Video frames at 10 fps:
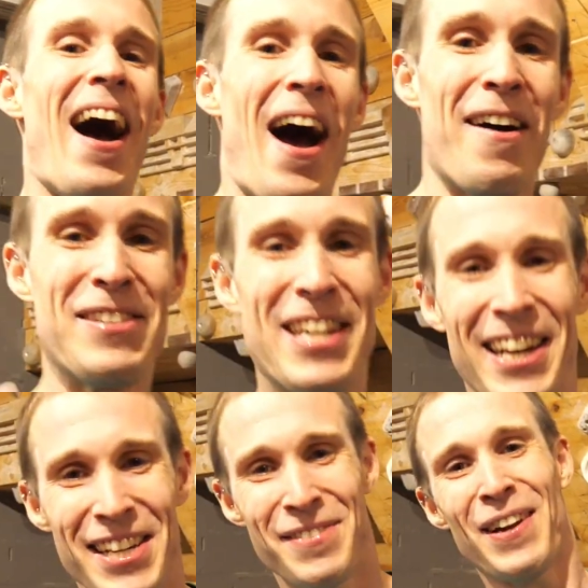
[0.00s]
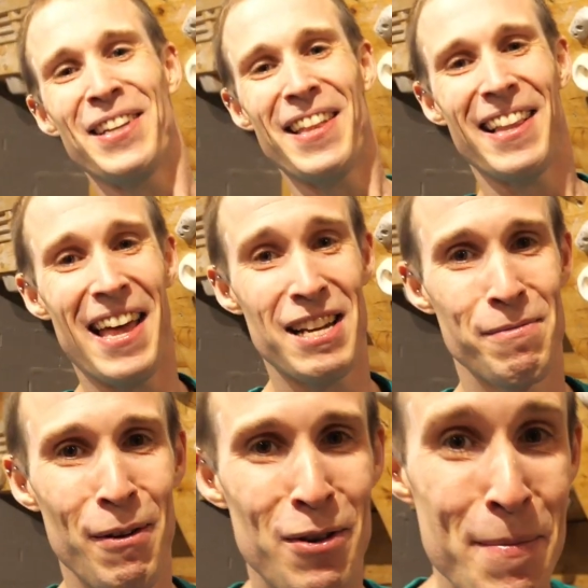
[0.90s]
I was not expecting that last
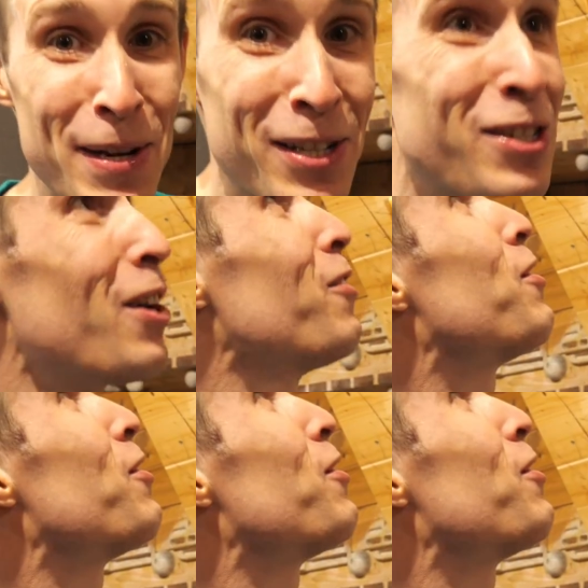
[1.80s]
move to be so